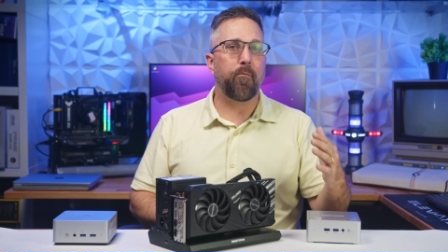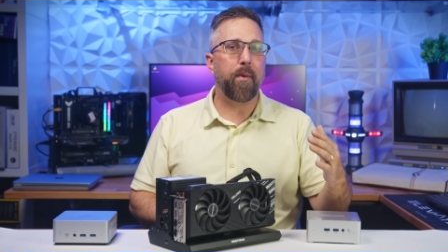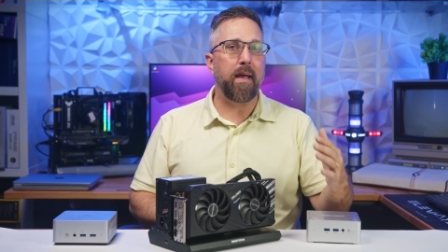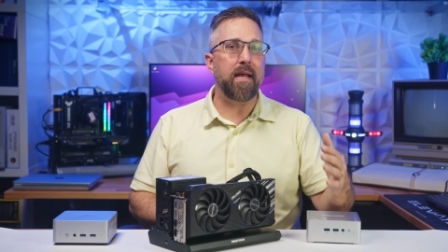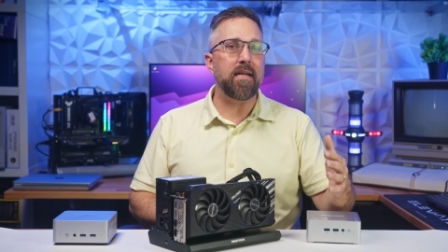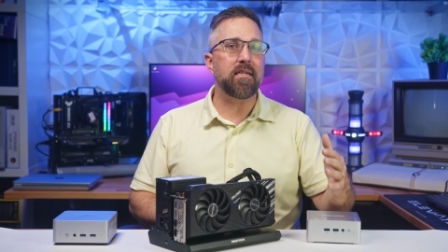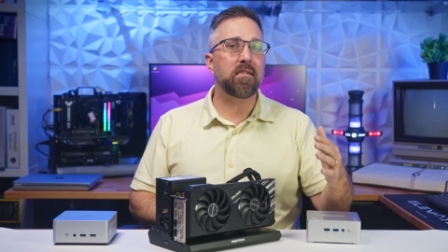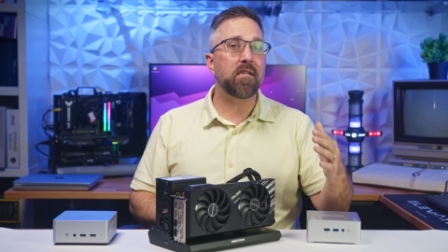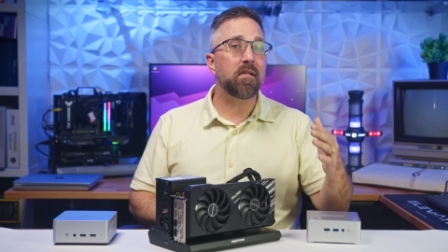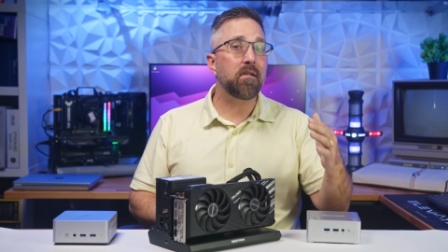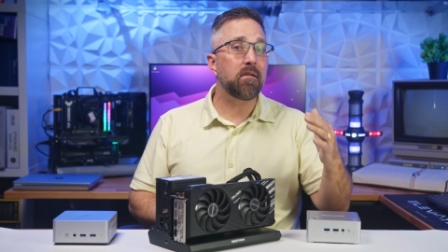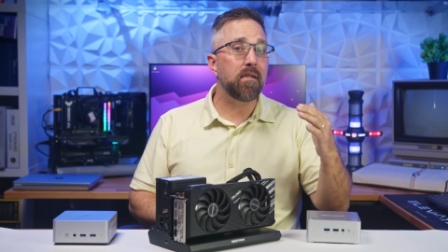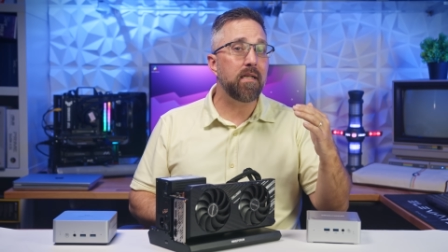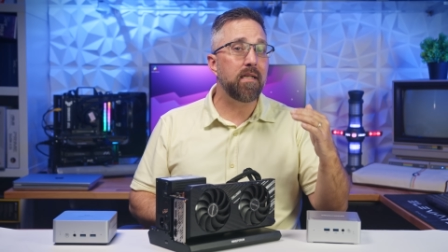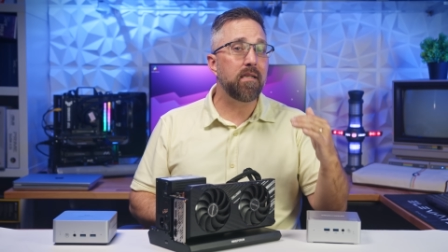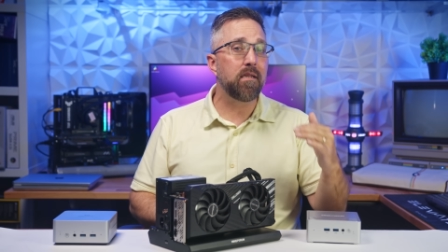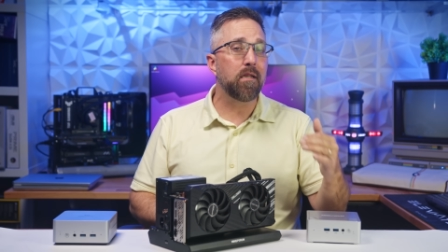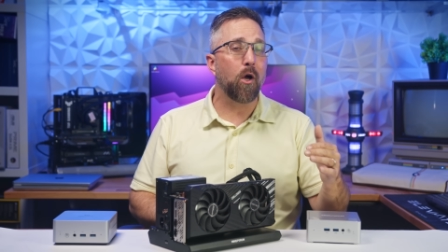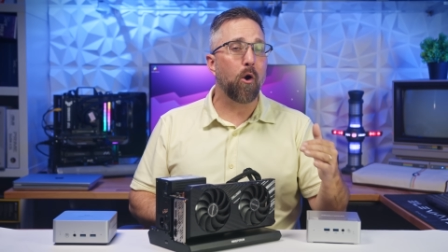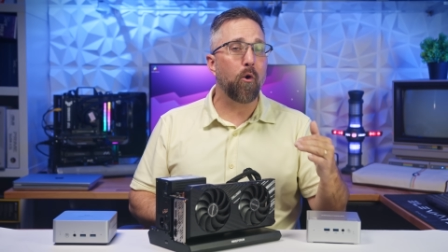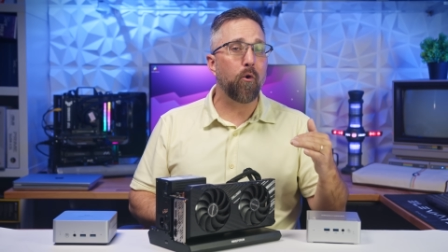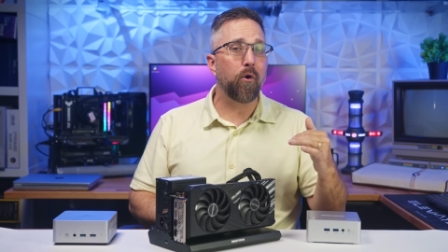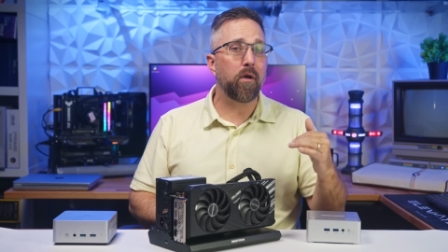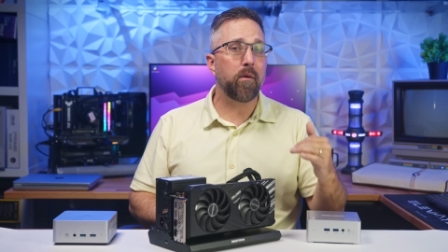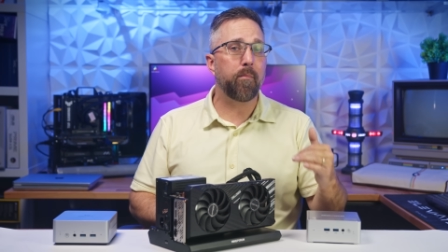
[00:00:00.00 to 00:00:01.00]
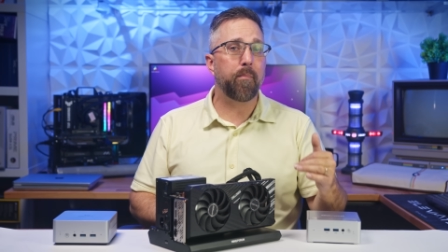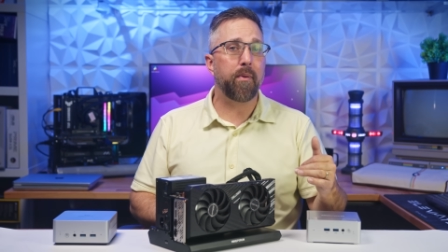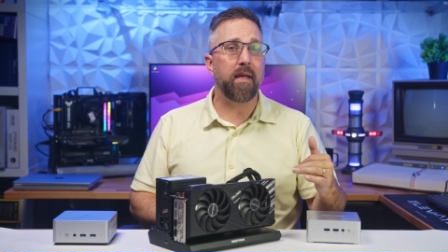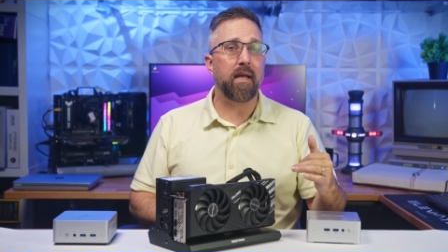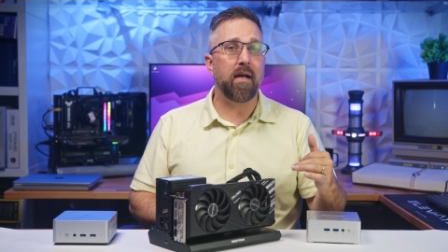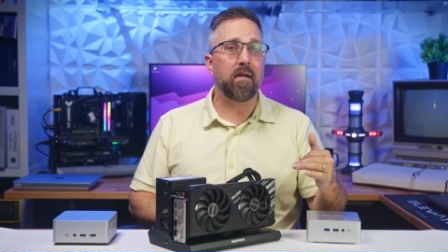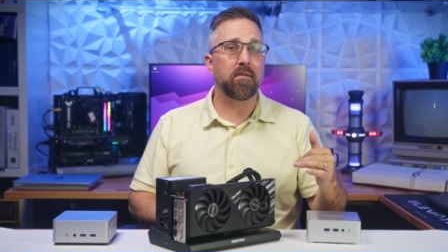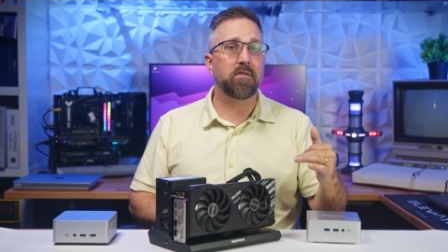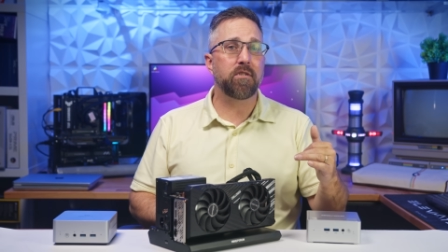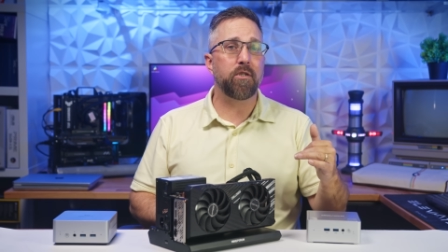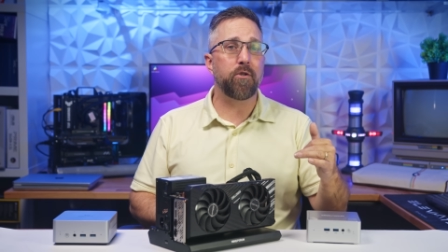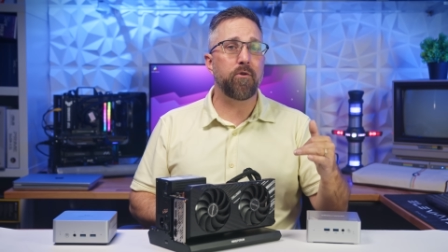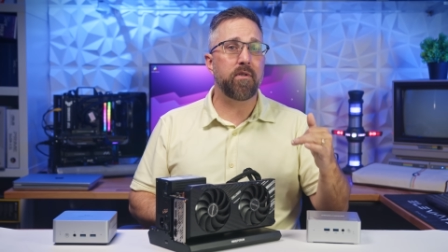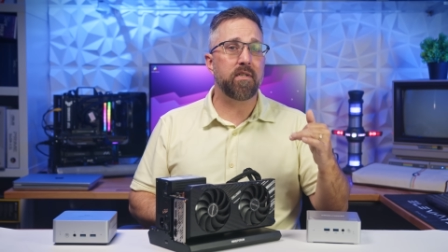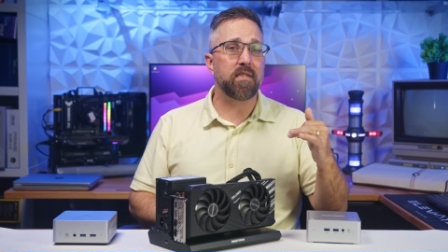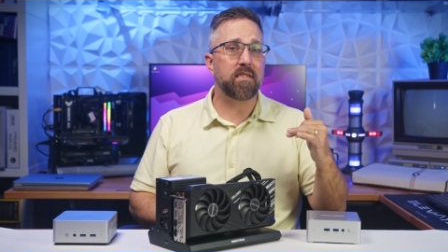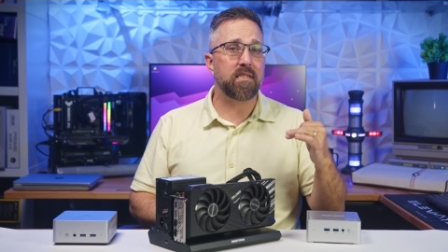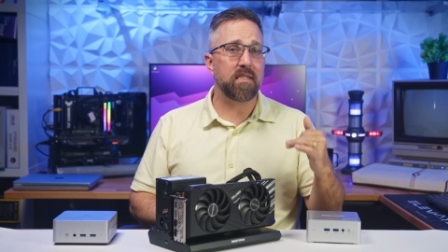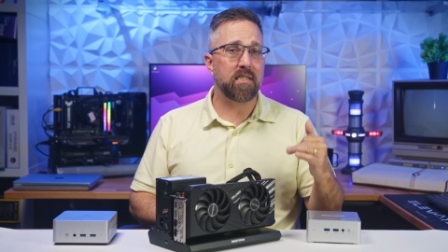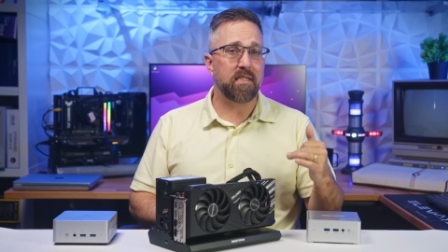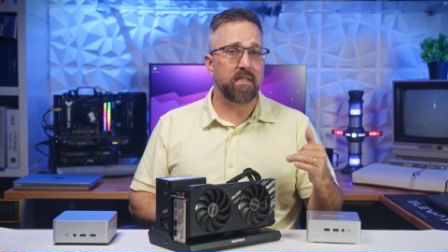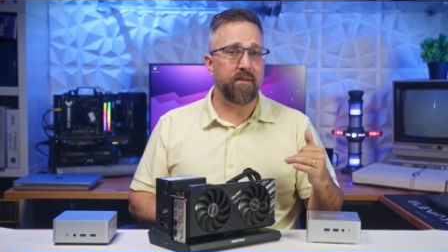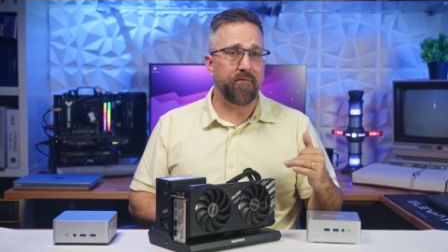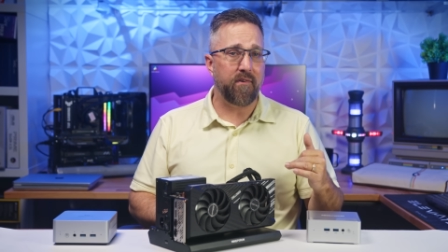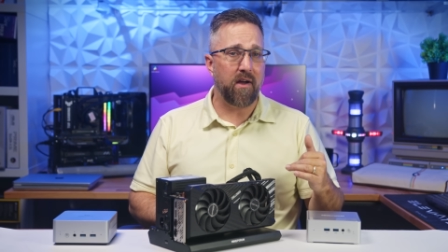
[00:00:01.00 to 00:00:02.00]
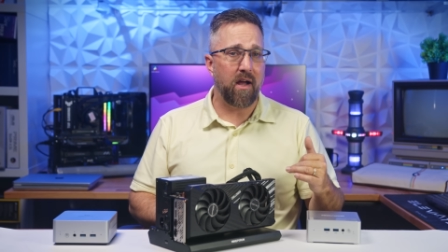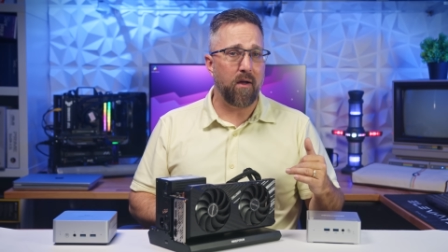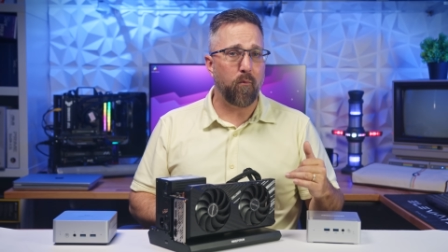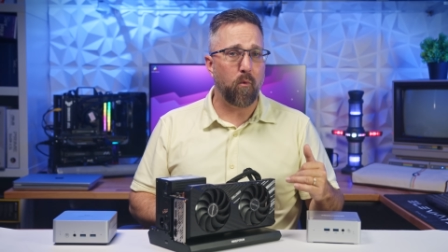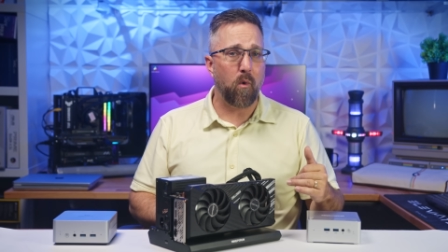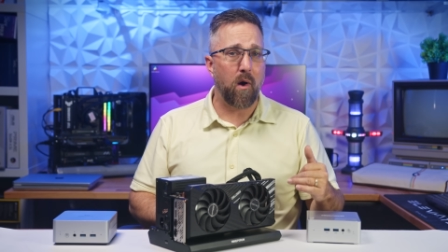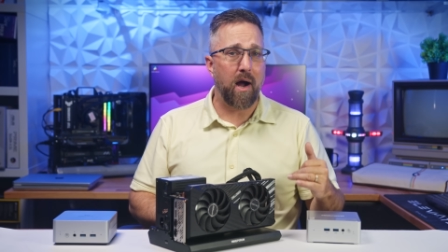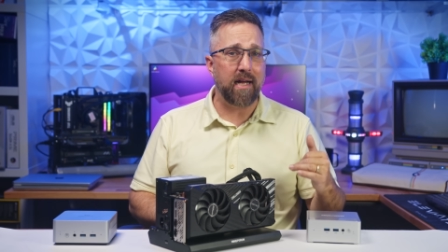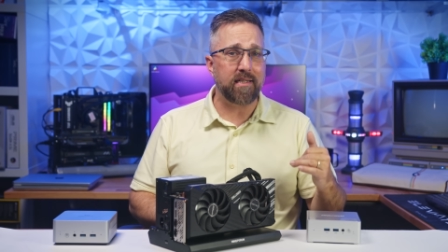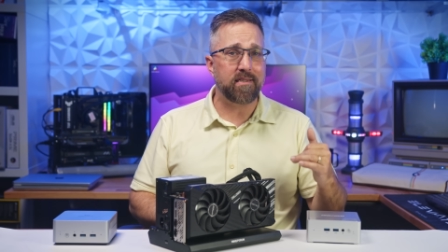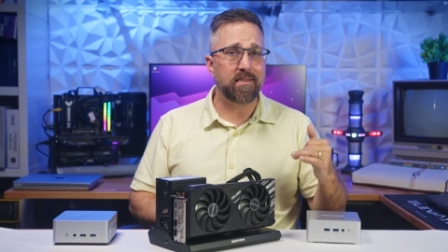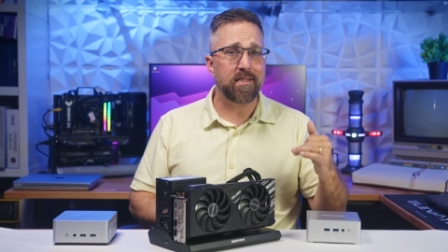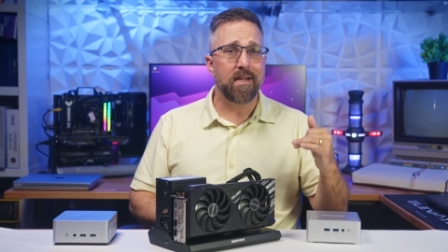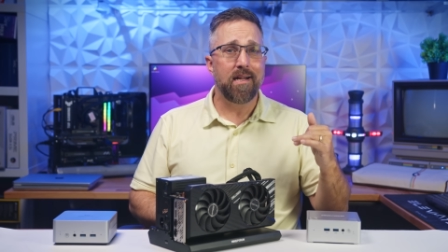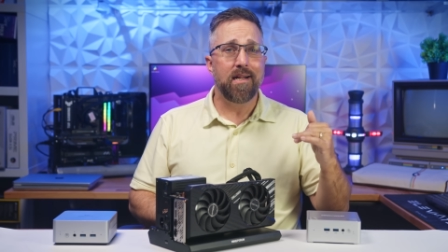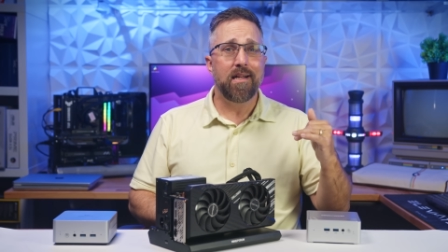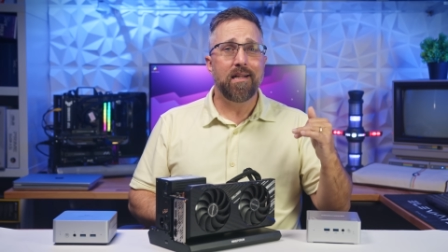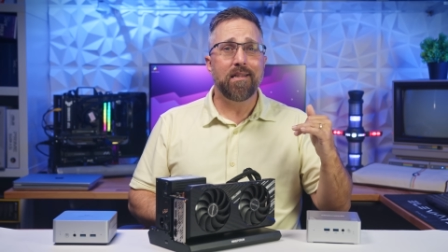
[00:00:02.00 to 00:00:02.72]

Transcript: Basically, lowering PL2 to 65 watts